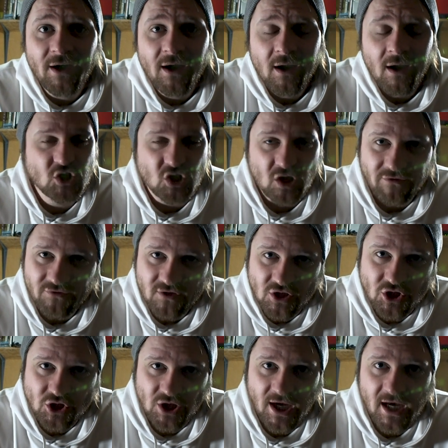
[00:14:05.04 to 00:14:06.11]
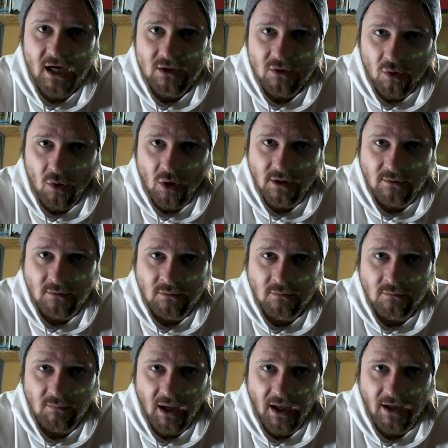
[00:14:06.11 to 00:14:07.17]
it. Stuff to share
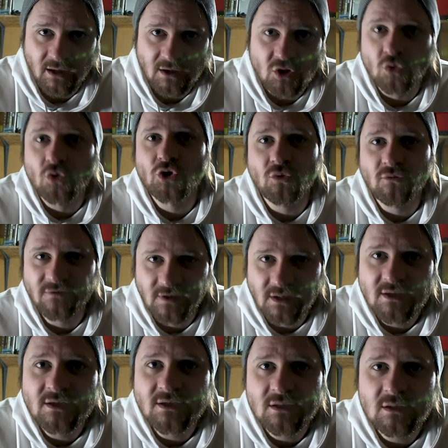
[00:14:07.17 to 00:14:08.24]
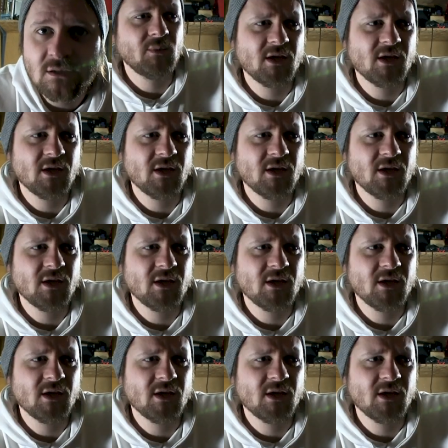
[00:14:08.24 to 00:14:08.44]
on my social feeds.